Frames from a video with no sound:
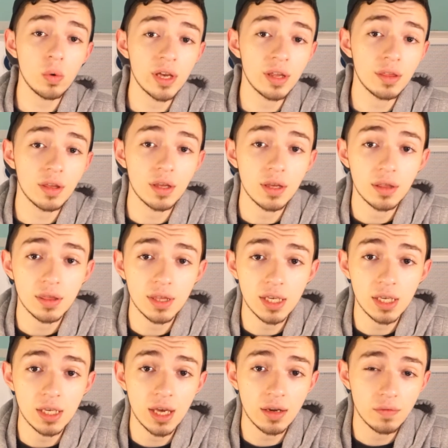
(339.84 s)
with
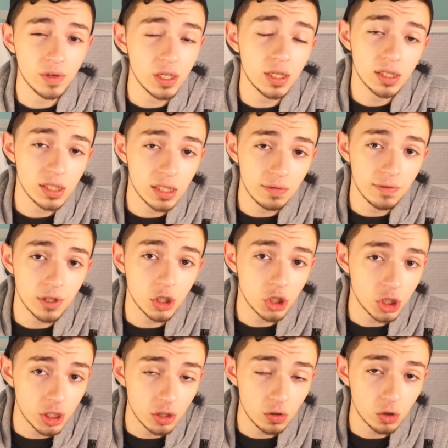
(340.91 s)
the Nvidia TV
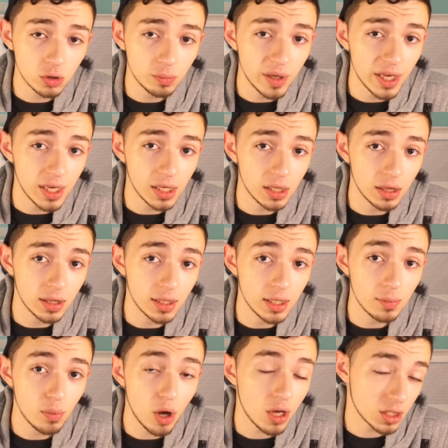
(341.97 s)
Shield being
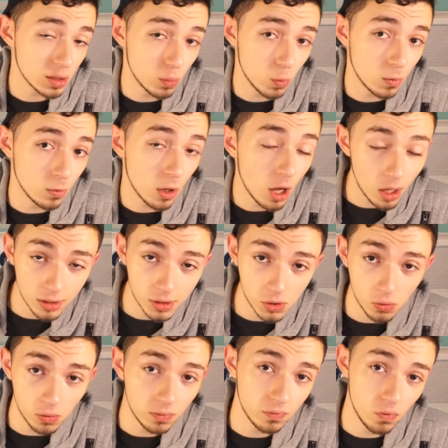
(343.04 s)
the possible
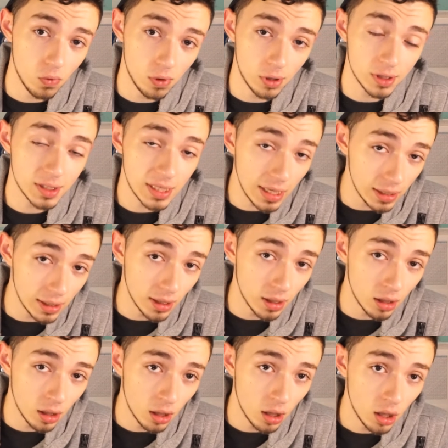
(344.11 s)
console for Stadia,